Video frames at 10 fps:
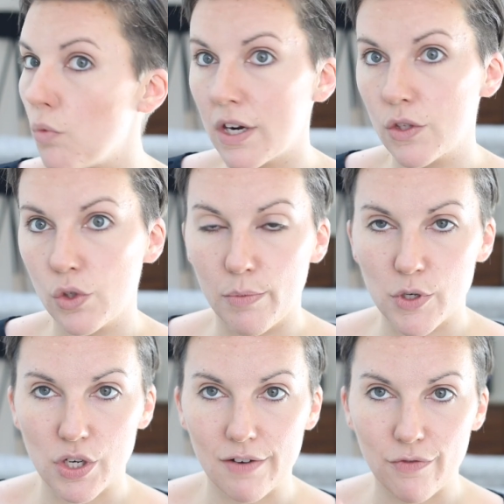want it super
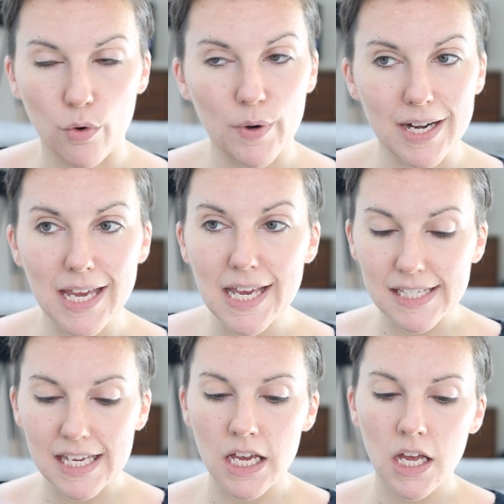straightforward,
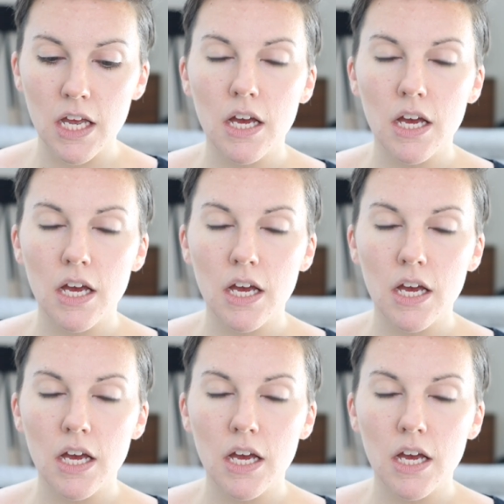easy,